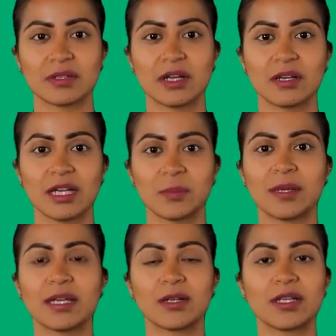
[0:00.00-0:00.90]
You can
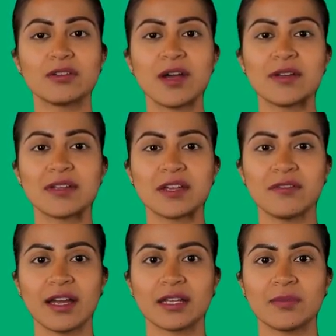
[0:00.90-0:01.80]
immediately track the
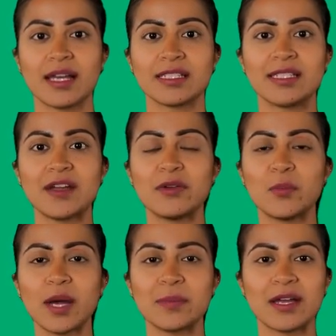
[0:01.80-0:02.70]
effectiveness of your
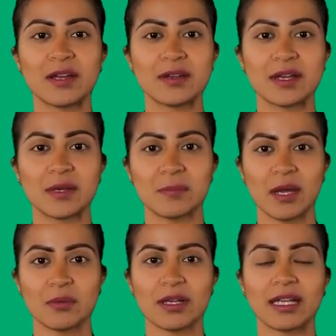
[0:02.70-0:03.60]
webinar
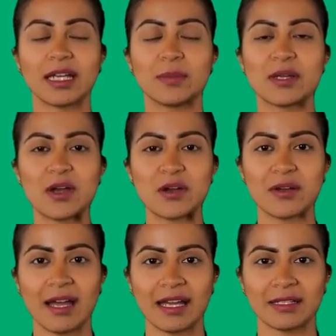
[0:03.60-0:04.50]
by looking at the R
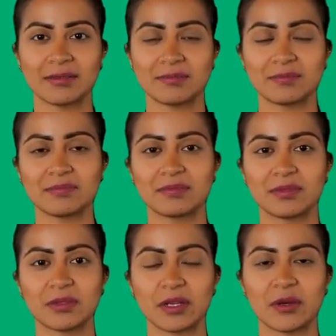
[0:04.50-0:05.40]
O I.
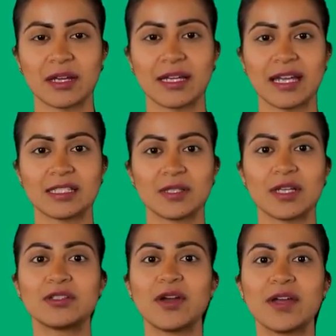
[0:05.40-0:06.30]
You can
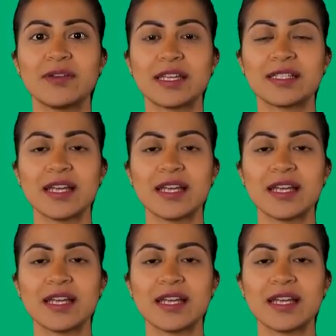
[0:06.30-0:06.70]
easily track the